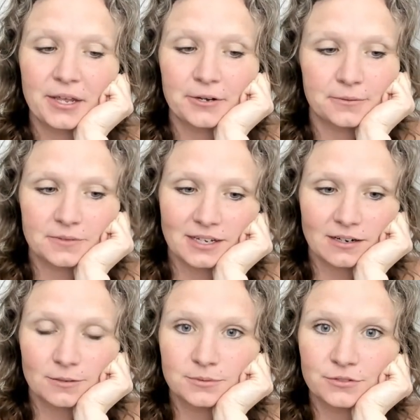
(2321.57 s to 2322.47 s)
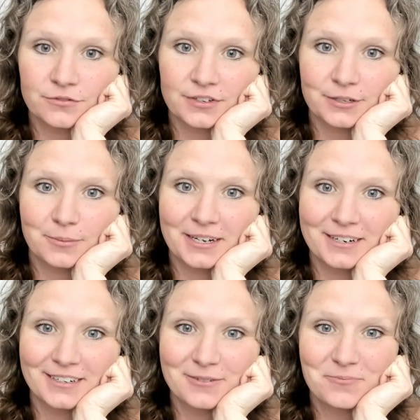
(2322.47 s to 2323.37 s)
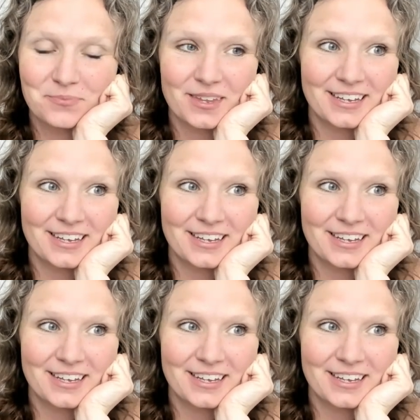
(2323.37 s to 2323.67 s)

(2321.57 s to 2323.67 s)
I hope that helps you feel better.